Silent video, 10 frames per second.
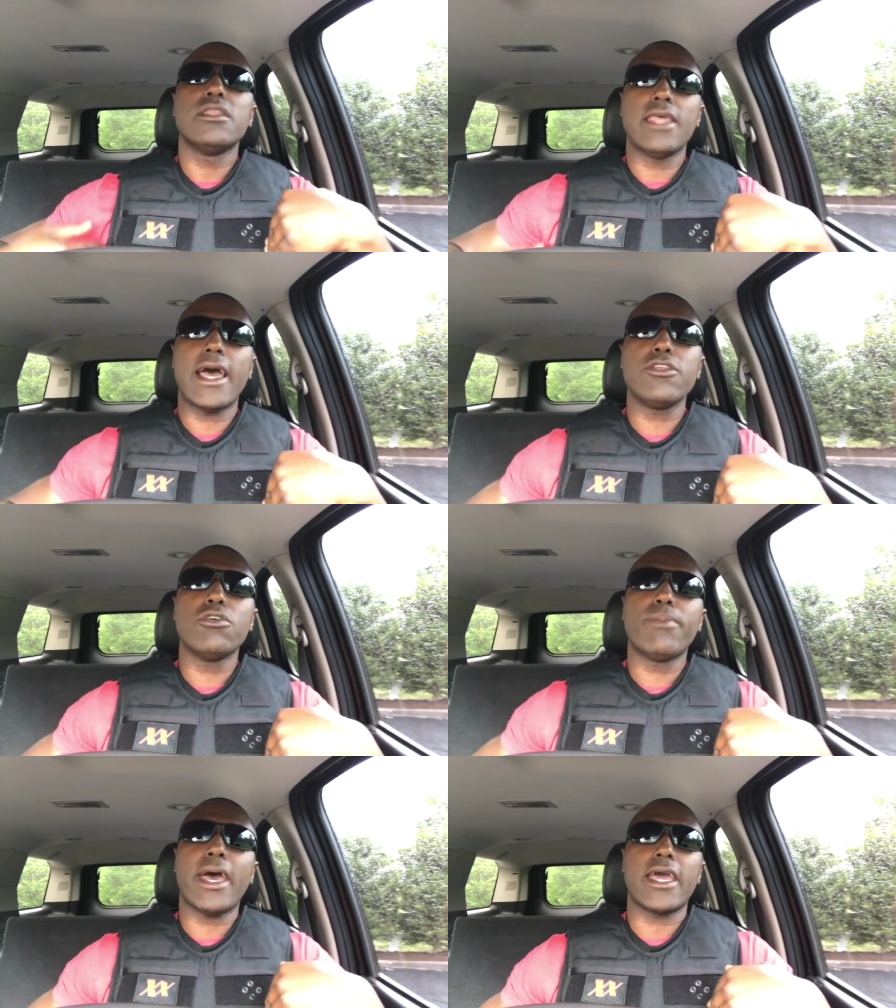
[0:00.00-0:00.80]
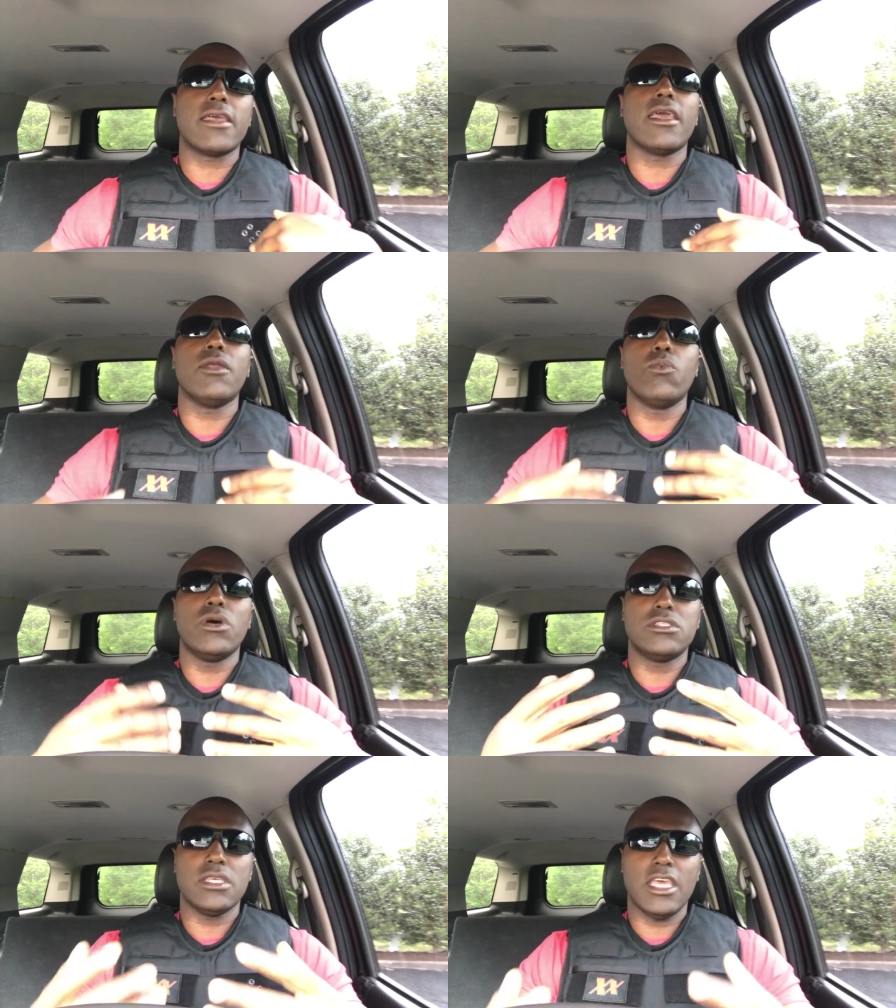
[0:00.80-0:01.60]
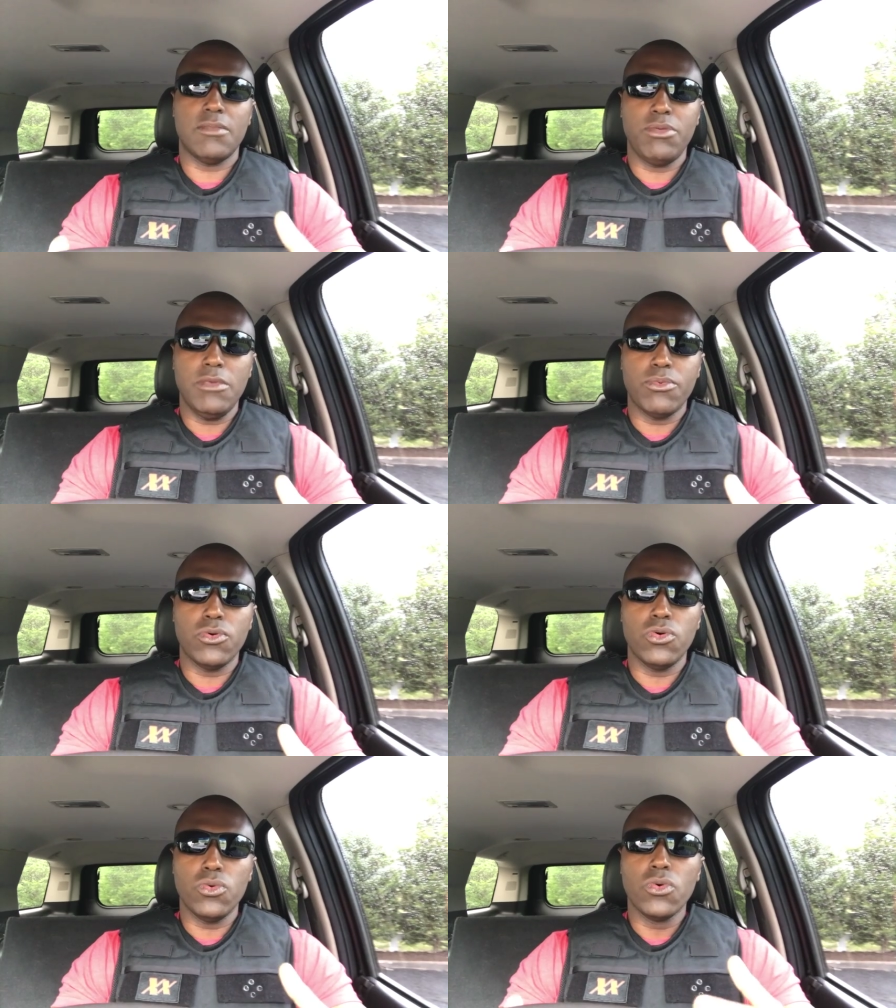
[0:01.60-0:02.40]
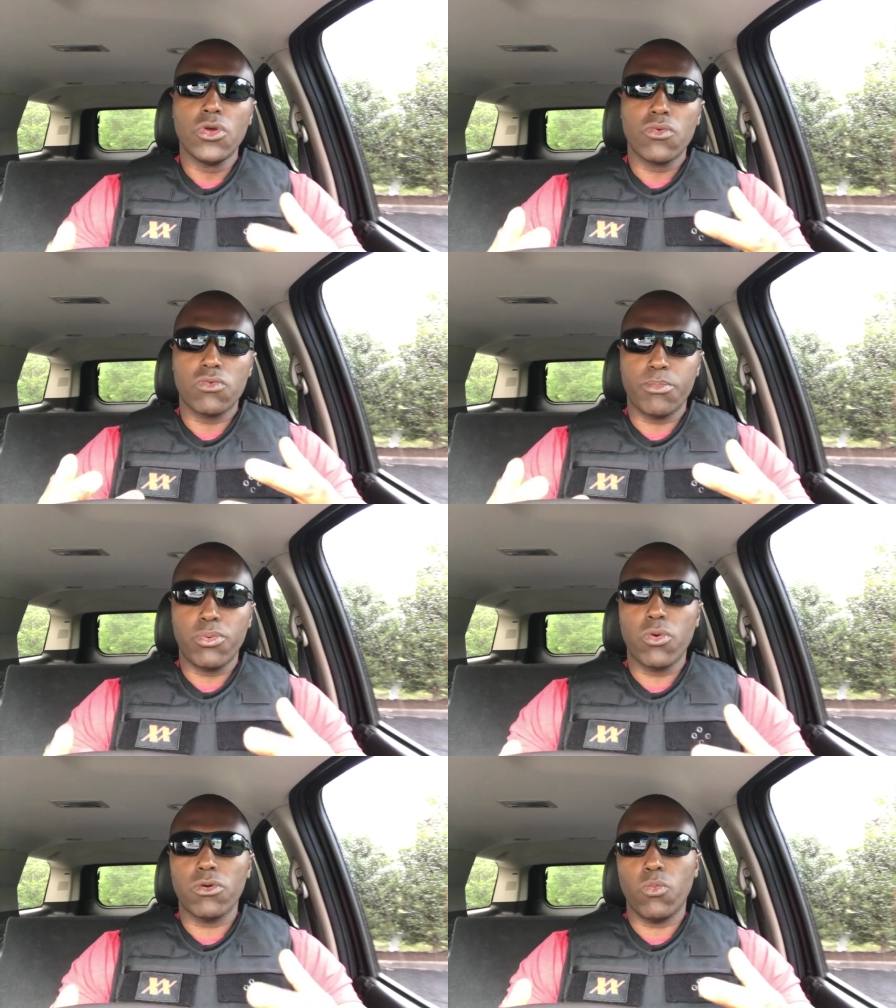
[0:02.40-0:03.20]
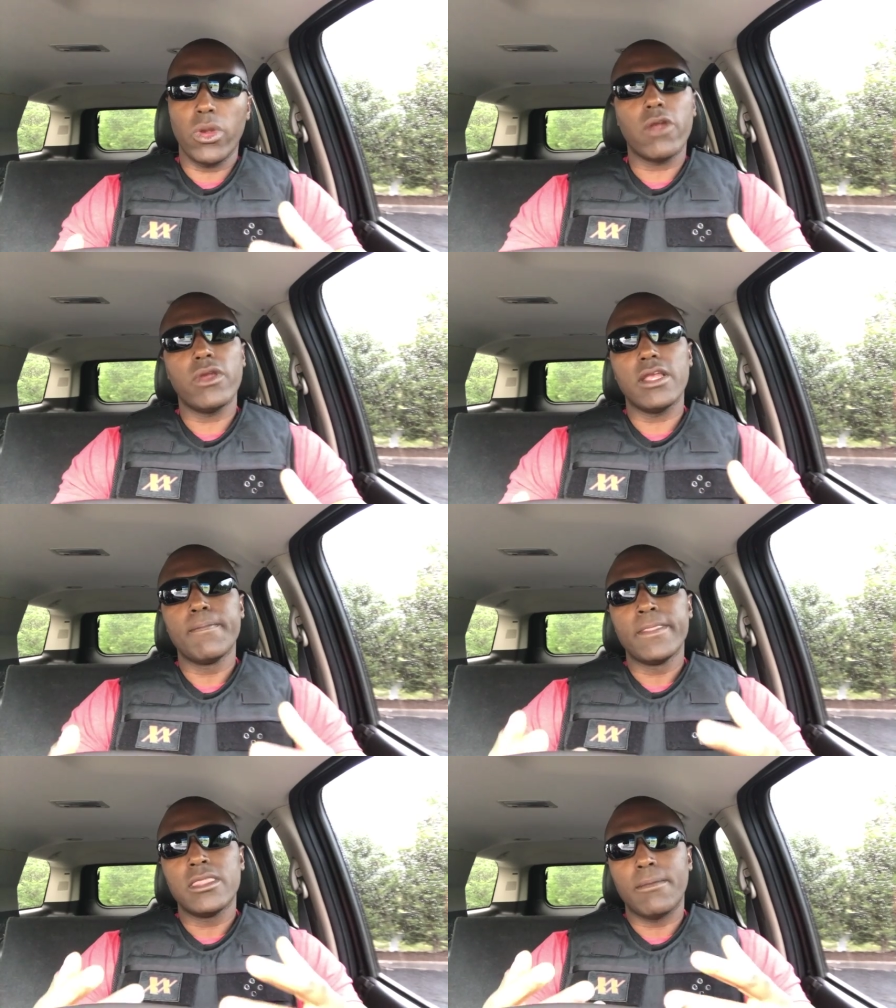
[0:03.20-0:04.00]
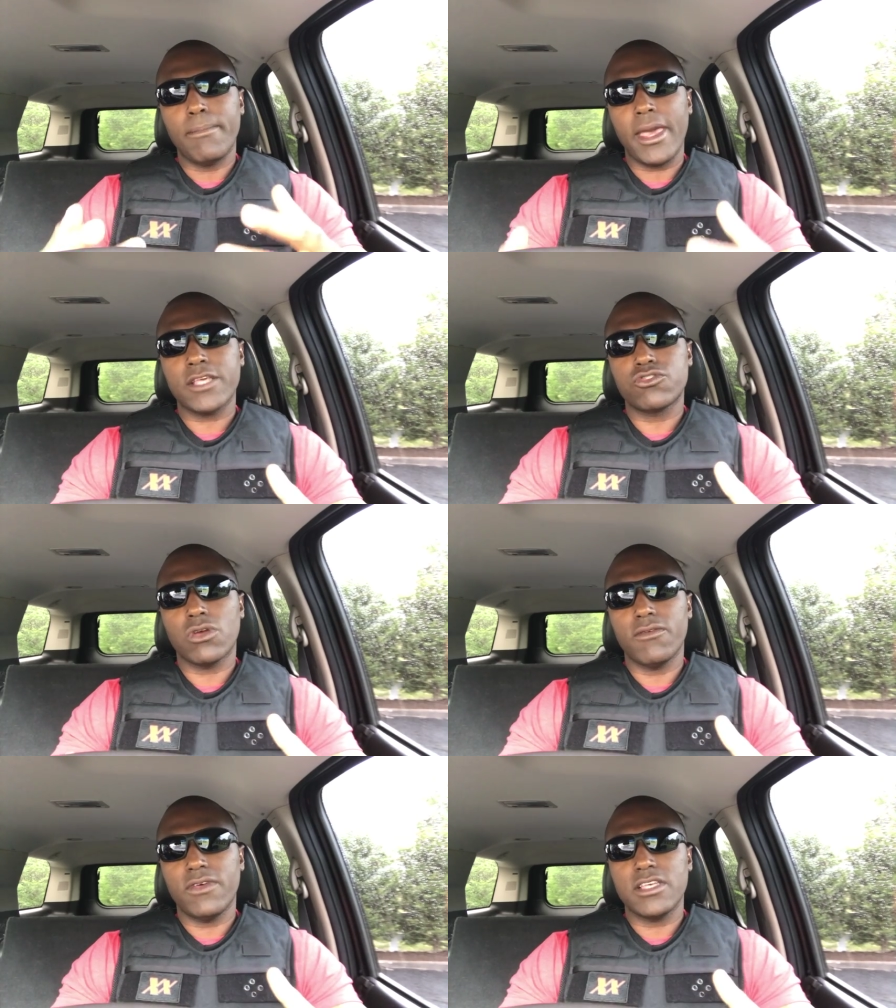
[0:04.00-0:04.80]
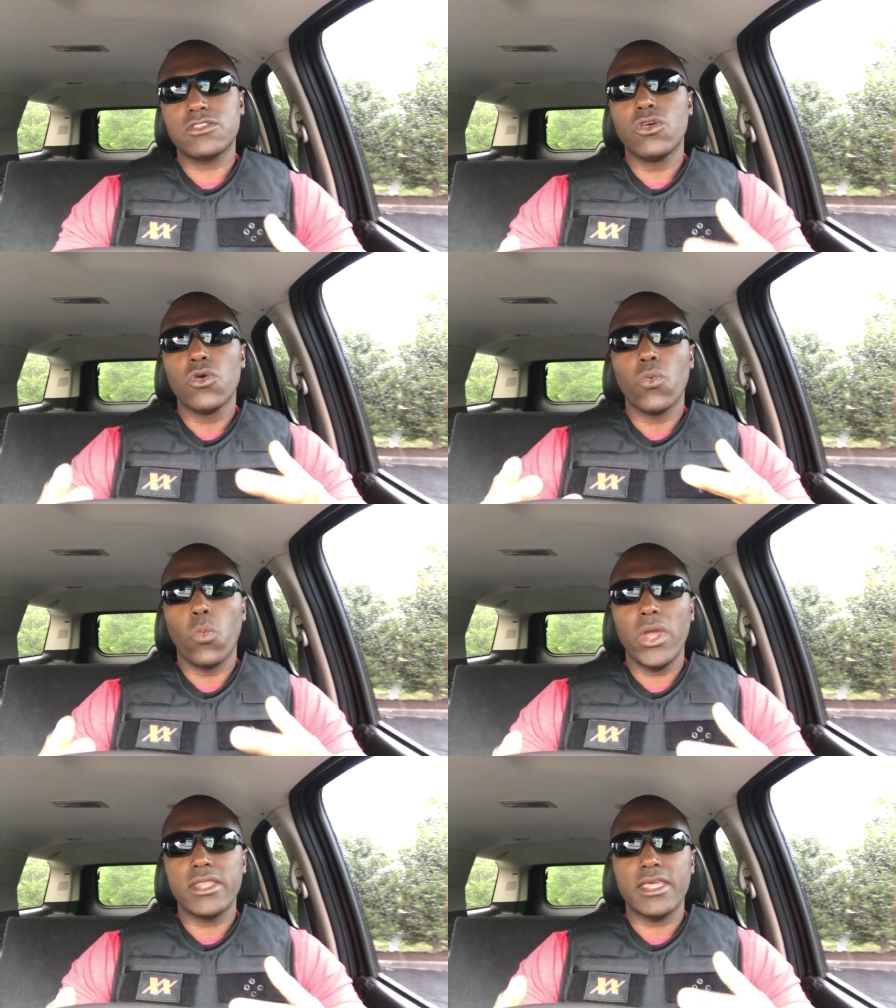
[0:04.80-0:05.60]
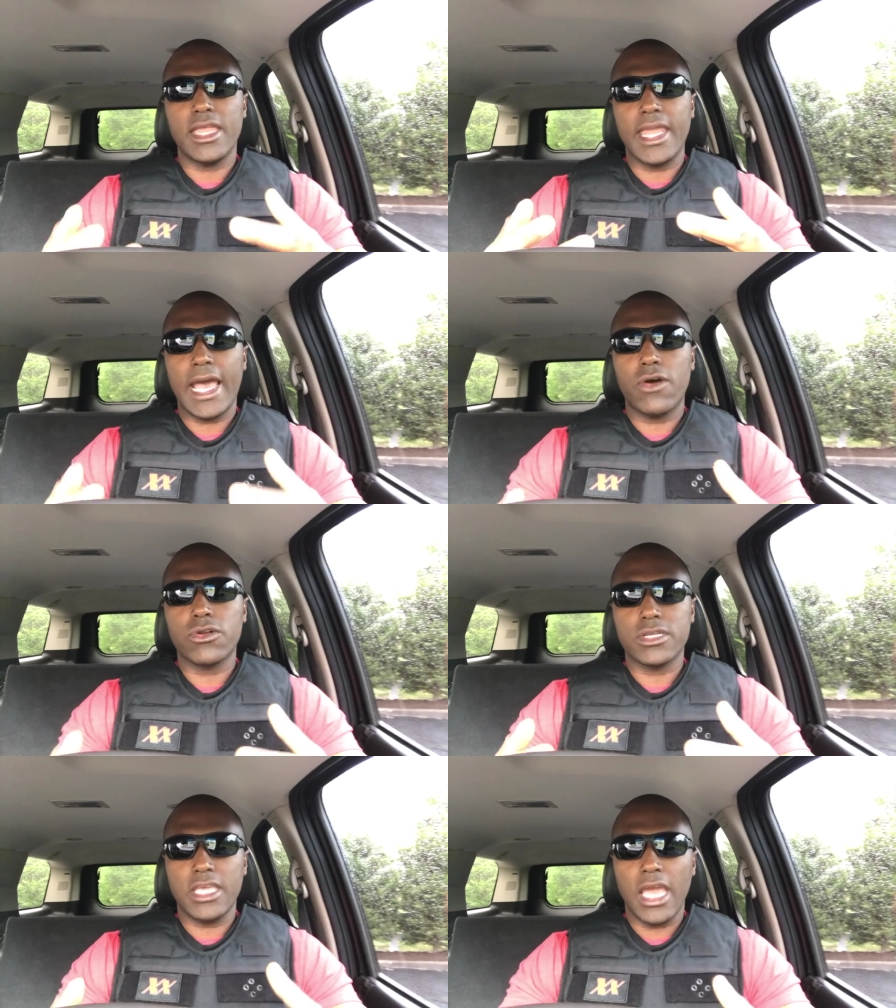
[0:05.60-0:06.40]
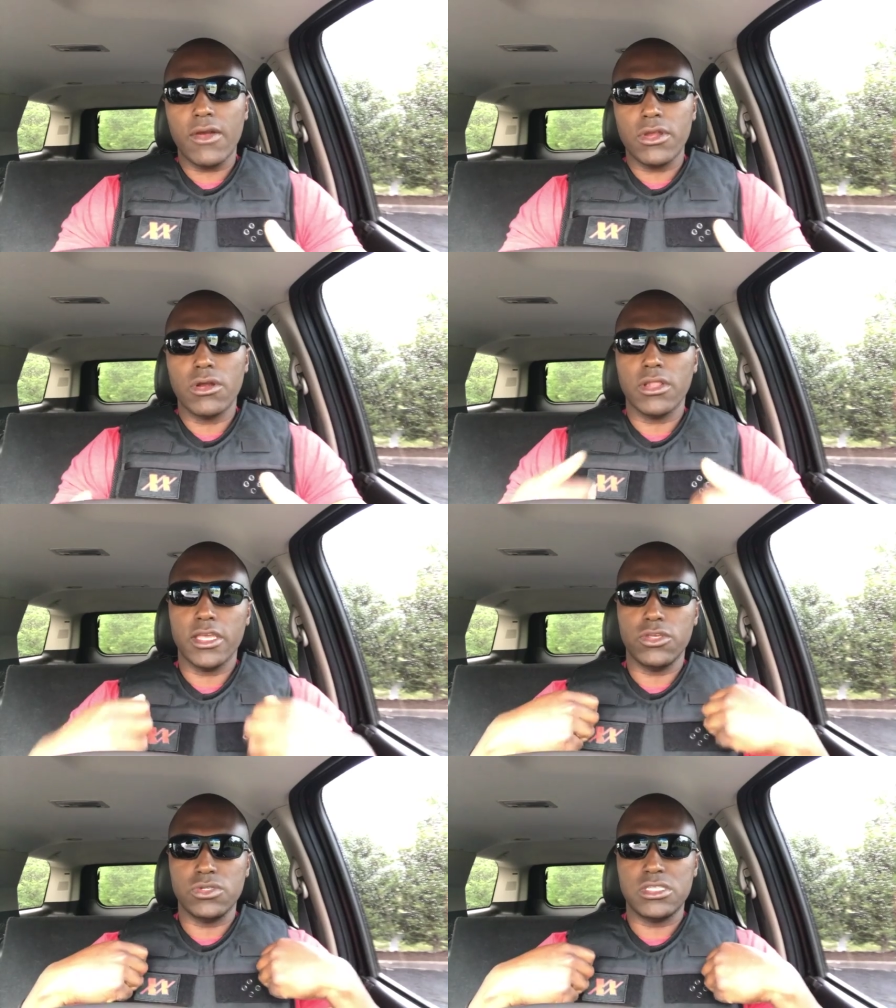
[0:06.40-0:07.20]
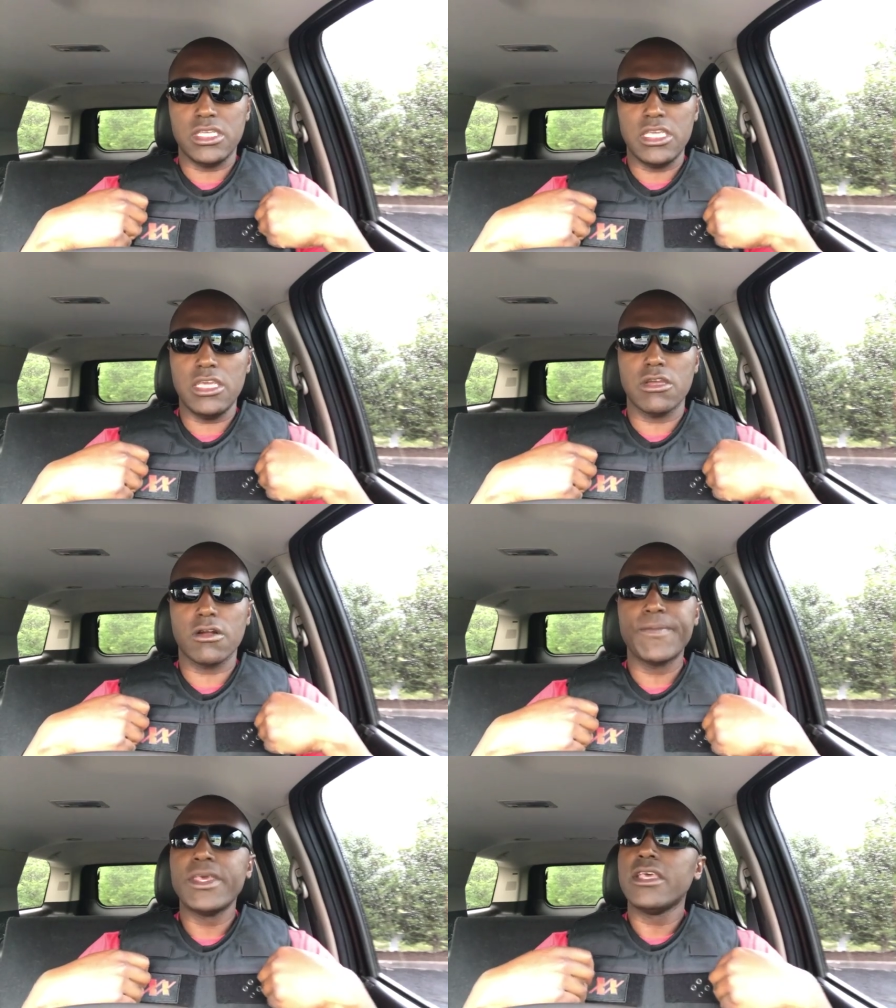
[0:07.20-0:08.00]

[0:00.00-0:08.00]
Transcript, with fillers: down your back, and once again, people who report wearing the Maxx-Dri Vest with an outer carrier like you see here,